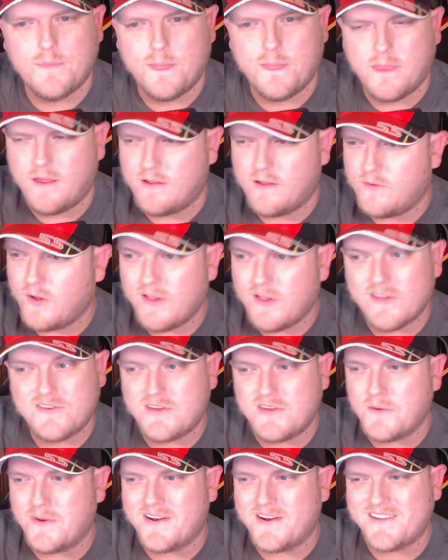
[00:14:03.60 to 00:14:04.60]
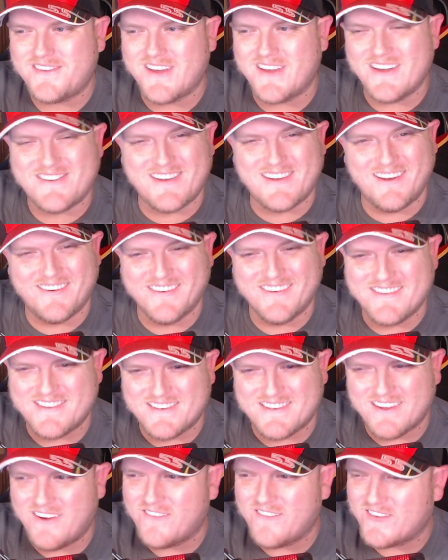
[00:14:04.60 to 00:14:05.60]
Well, let's see what it does here at
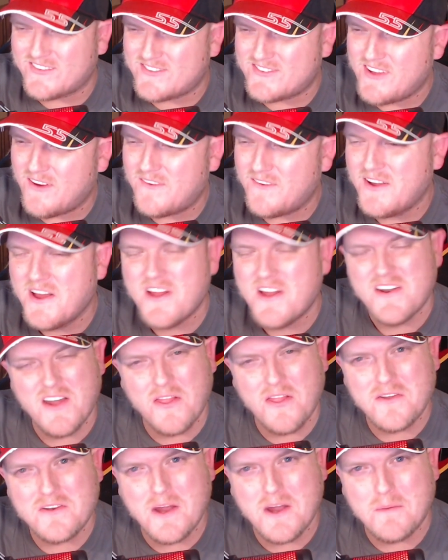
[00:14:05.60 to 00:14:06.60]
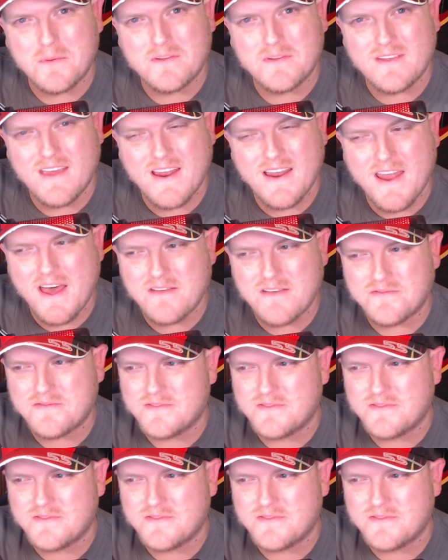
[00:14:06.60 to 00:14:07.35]
Silverstone. Another double DNF.